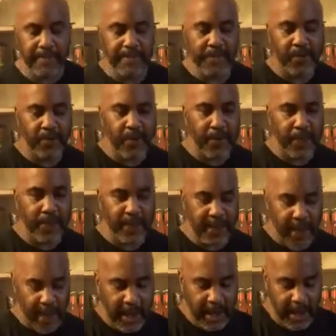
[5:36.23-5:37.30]
Triple
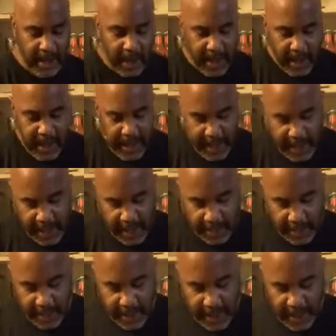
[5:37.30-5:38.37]
sec, and
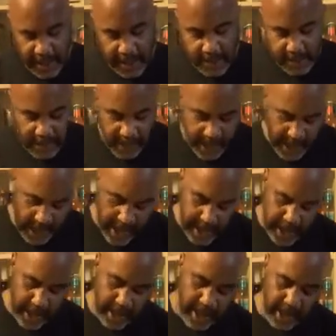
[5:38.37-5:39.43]
then we're going to
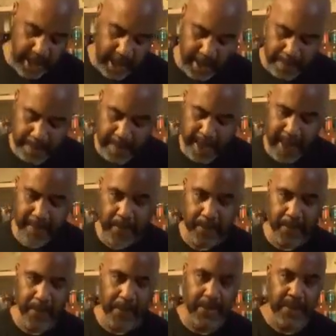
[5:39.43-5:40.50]
add
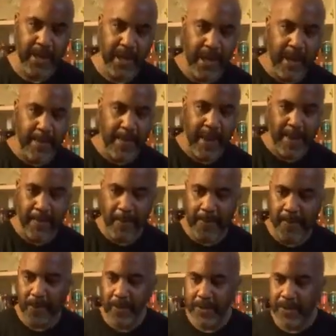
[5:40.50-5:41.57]
pamplemousse.
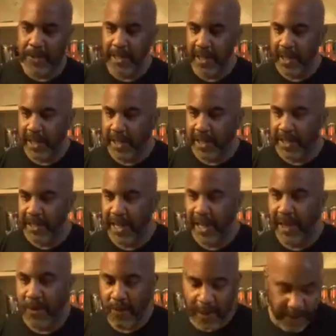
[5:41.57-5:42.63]
Pamplemousse is
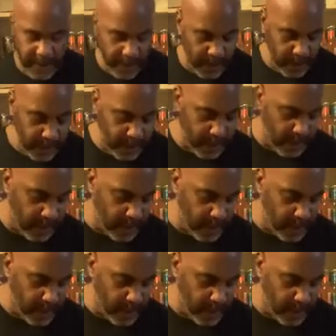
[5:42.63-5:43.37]
a grapefruit liqueur.